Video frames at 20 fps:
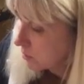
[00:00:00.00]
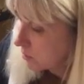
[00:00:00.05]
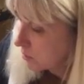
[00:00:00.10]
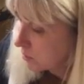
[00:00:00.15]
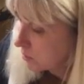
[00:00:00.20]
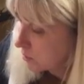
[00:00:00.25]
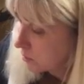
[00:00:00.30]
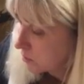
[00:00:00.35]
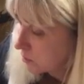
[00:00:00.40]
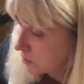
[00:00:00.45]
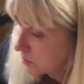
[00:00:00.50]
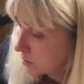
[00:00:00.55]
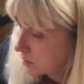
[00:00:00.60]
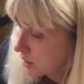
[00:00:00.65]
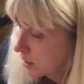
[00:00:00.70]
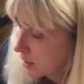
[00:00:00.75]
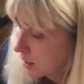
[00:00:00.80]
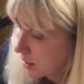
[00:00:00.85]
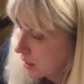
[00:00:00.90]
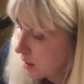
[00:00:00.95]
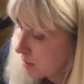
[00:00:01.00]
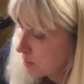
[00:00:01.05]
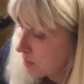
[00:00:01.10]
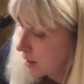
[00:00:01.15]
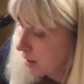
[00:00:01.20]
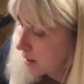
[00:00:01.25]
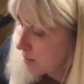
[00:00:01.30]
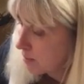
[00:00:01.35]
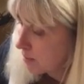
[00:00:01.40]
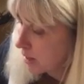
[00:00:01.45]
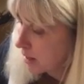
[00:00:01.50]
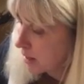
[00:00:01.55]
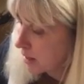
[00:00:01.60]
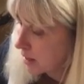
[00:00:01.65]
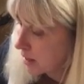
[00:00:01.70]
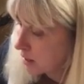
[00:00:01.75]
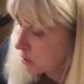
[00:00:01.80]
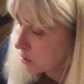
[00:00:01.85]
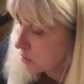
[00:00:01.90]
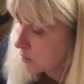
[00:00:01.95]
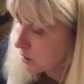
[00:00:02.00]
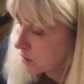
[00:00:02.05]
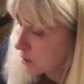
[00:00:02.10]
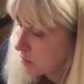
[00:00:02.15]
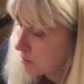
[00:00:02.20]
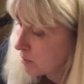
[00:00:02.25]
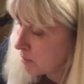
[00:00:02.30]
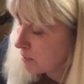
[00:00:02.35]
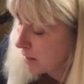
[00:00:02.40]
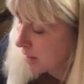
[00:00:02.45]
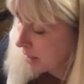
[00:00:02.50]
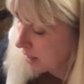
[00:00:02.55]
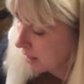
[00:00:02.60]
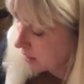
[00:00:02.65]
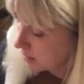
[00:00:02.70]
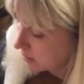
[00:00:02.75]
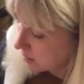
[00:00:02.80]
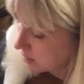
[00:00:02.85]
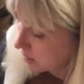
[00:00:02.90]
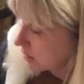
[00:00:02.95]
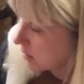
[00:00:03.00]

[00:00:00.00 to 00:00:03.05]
So just kind of keep that in mind as you watch me paint.